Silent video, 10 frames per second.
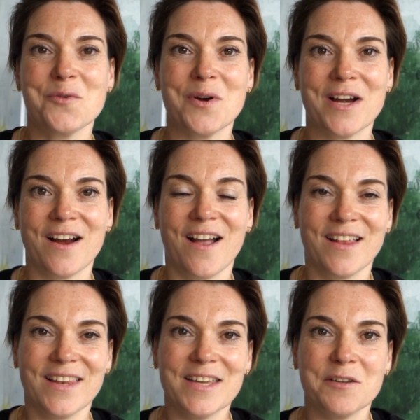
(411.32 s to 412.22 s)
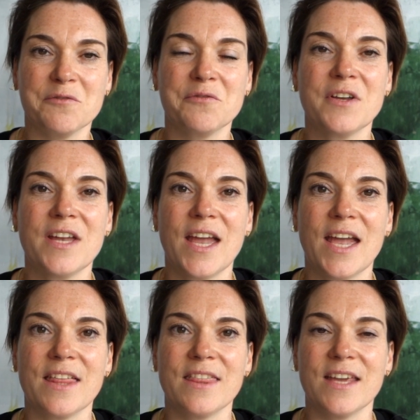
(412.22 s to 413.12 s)
where I live.
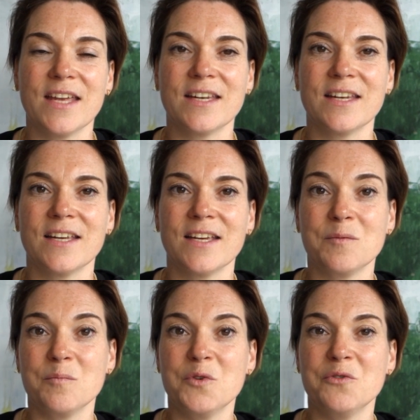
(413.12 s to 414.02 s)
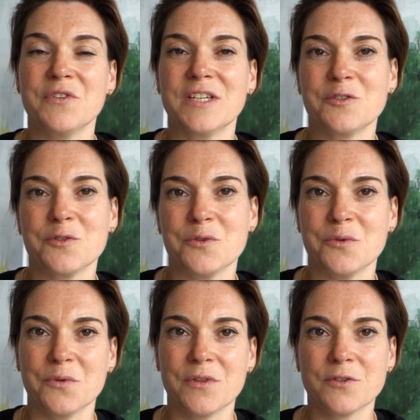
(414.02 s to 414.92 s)
And then it moved
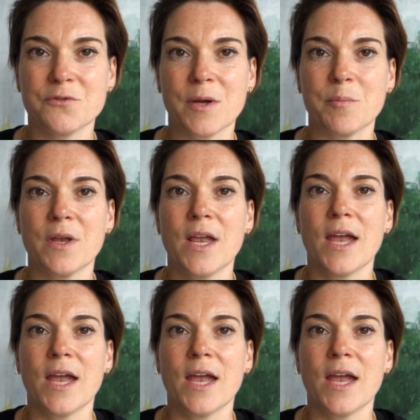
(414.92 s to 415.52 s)
into the trip.